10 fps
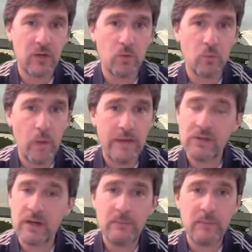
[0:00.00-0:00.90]
wait
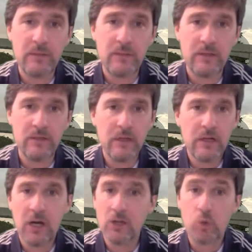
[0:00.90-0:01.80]
time may be
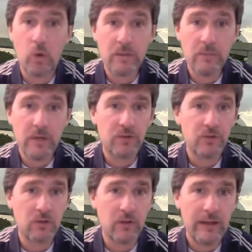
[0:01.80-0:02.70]
20 minutes
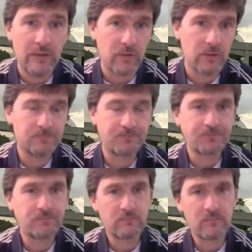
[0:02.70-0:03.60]
or less,
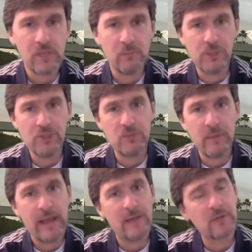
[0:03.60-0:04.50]
but you
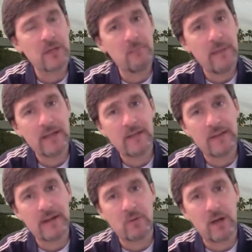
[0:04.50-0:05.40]
may have to come back to
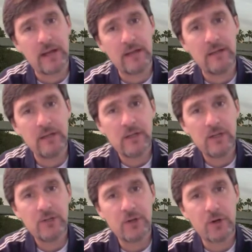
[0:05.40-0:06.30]
that ride
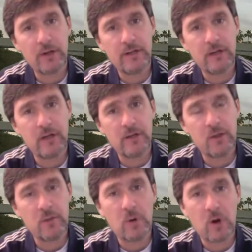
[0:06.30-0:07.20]
during
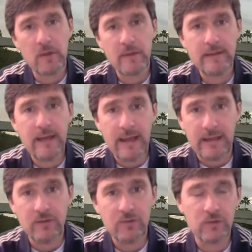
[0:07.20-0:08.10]
another part of the
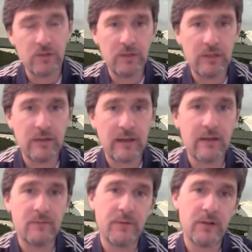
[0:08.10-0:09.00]
day. So you need to
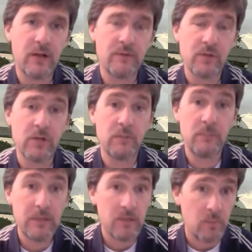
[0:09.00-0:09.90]
kind of figure out if you're going to
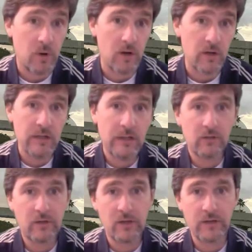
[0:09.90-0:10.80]
be in the park
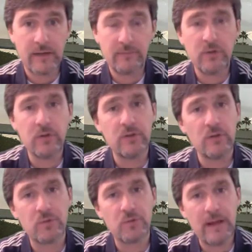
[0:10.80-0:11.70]
later in the afternoon. And
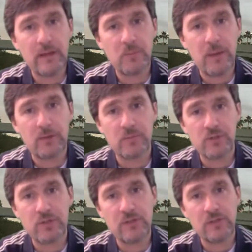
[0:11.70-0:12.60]
those fast pass
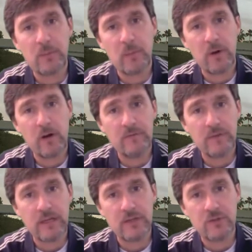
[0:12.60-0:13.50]
machines, up above
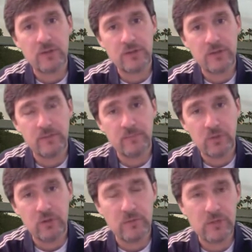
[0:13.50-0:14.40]
the entrance to
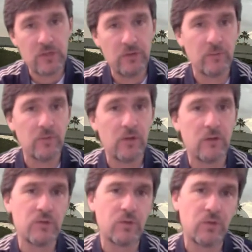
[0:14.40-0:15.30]
the machines
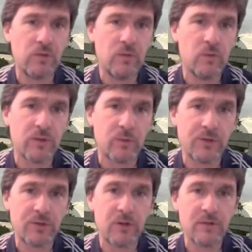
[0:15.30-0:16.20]
themselves, you'll see what the
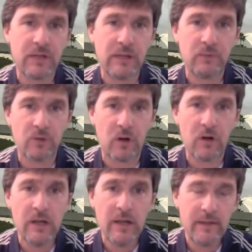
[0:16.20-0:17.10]
return times are
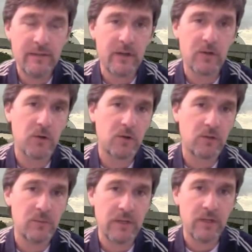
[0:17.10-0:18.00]
that are
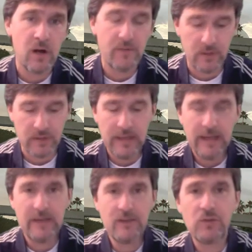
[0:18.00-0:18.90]
currently being offered.
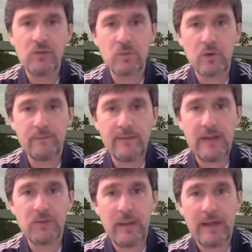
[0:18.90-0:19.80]
And this is what a
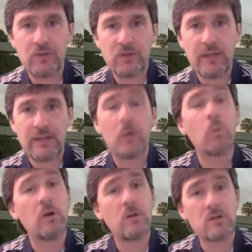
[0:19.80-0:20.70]
fast pass ticket
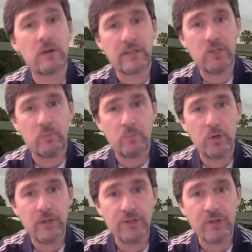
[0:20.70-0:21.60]
will look like. You
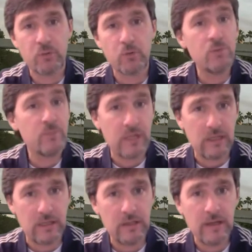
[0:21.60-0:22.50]
put in your room
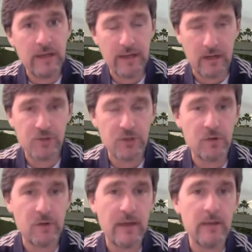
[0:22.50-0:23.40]
key, and I'll show
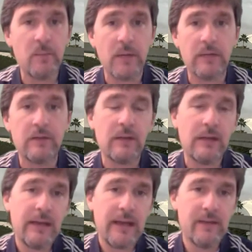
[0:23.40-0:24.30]
you that in a minute,
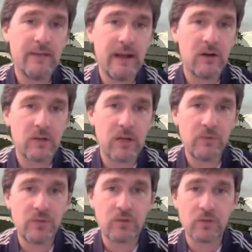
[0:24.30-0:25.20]
and then out
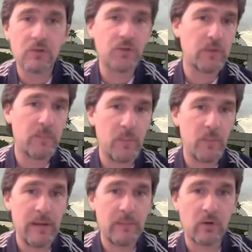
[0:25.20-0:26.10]
comes this little slip of
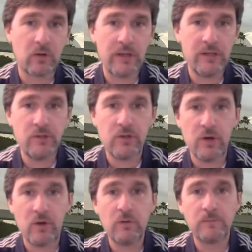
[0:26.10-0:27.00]
paper letting you
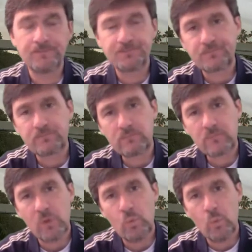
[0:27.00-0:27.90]
know
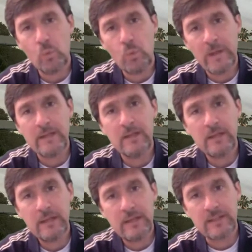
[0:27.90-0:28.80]
when
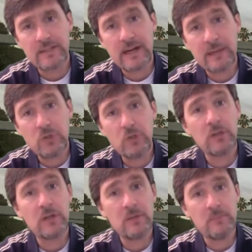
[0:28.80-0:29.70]
the time you
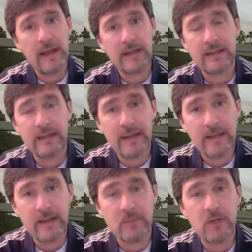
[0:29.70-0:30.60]
can come back and get
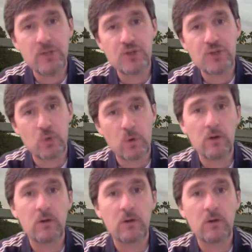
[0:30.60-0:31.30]
in a much shorter